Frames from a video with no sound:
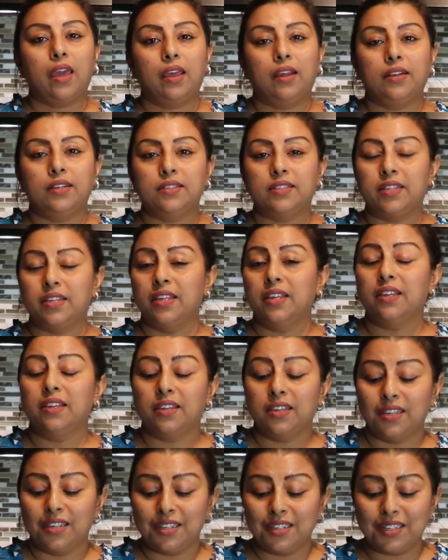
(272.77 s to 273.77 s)
And
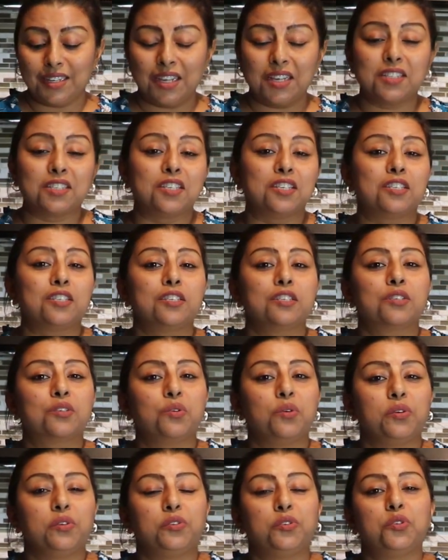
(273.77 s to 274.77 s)
then this is
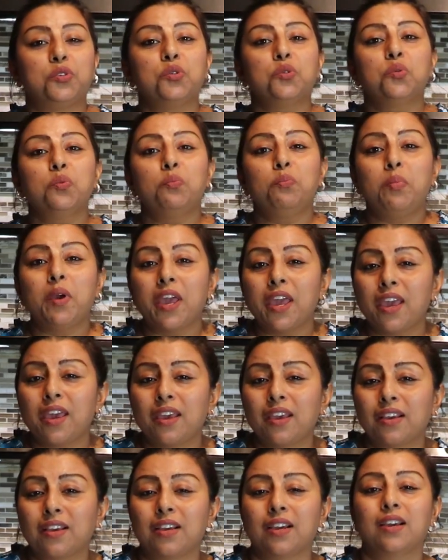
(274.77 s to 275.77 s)
going to
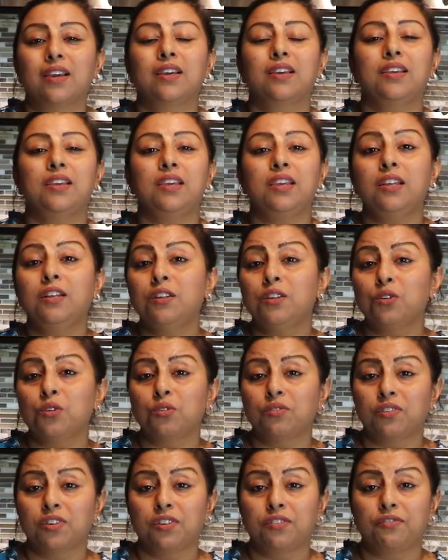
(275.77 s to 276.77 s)
bake in the
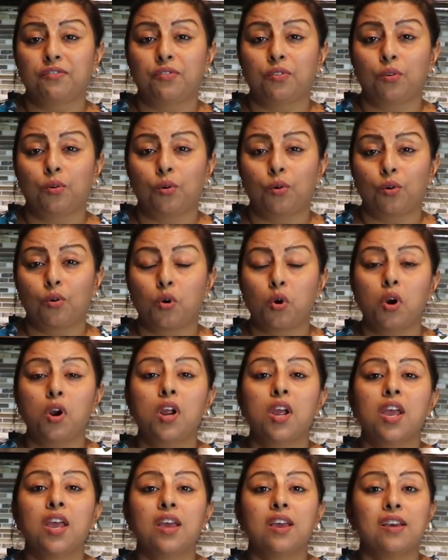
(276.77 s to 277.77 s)
oven for
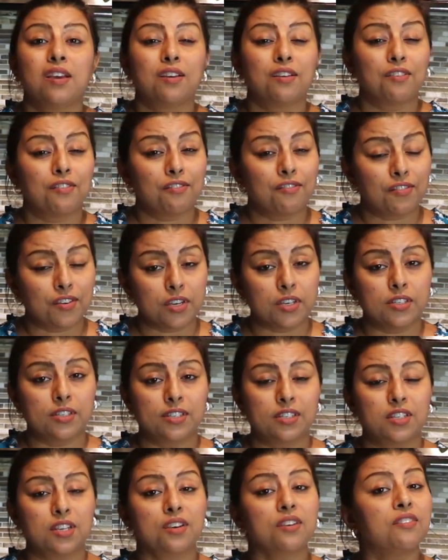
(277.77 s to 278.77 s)

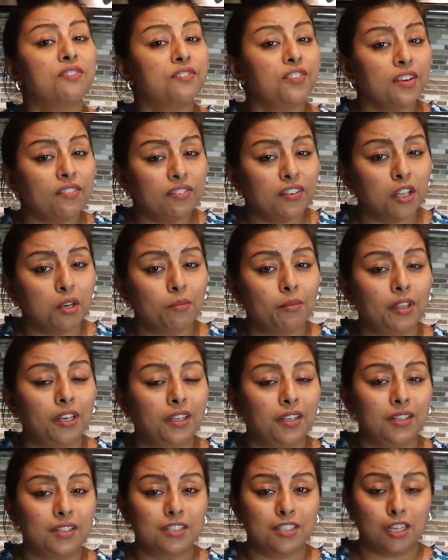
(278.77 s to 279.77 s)
first 15
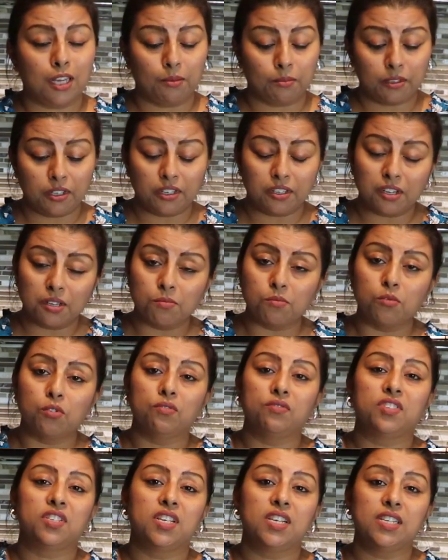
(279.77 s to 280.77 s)
minutes. I'm gonna
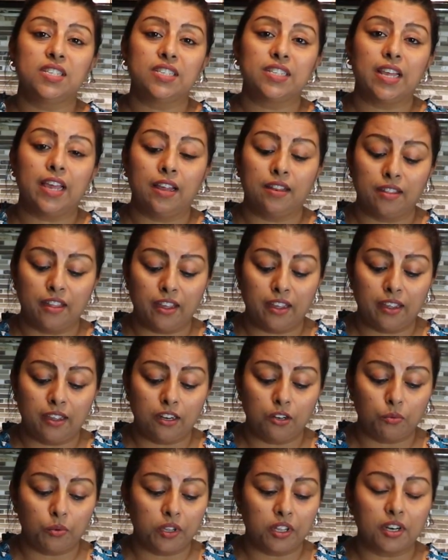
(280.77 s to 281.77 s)
remove this, and
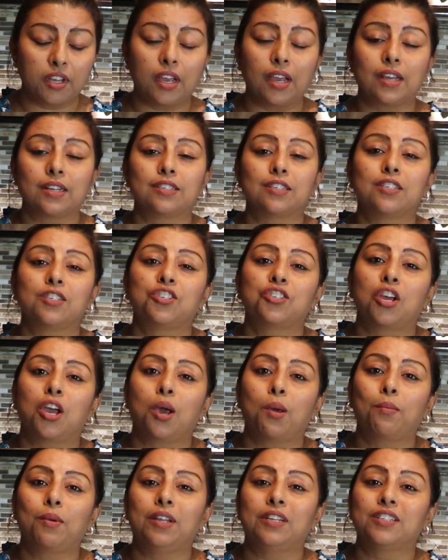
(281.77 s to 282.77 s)
then we're gonna add the
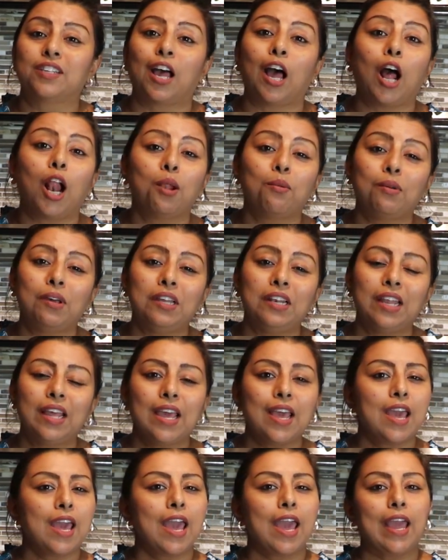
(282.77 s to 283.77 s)
jam and the almond,
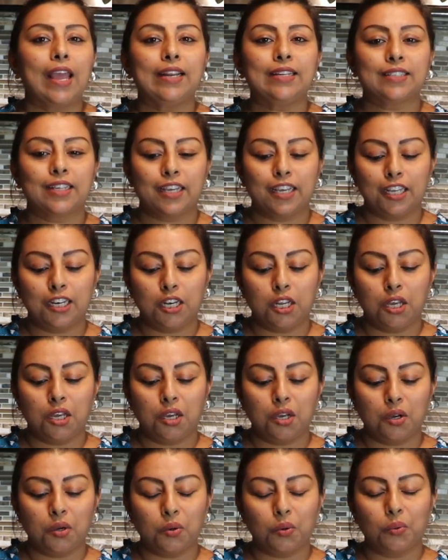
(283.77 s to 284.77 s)
and then
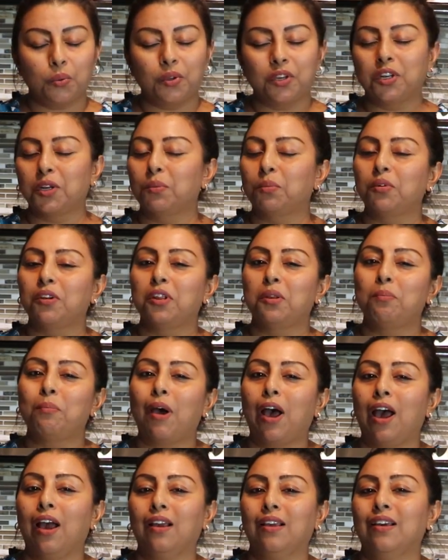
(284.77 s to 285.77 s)
we're gonna put it
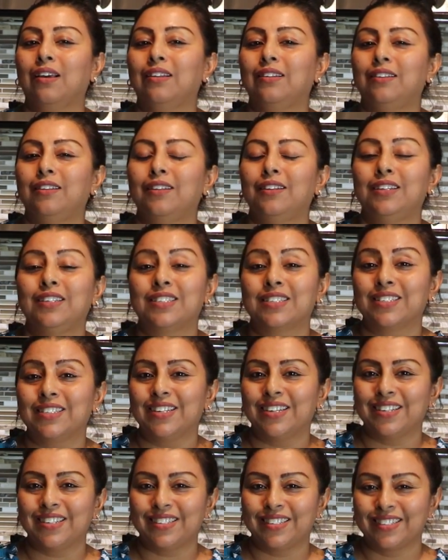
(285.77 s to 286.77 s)
back until it's
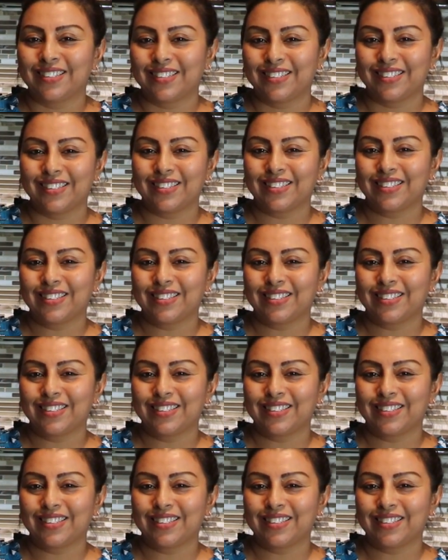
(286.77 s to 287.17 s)
done.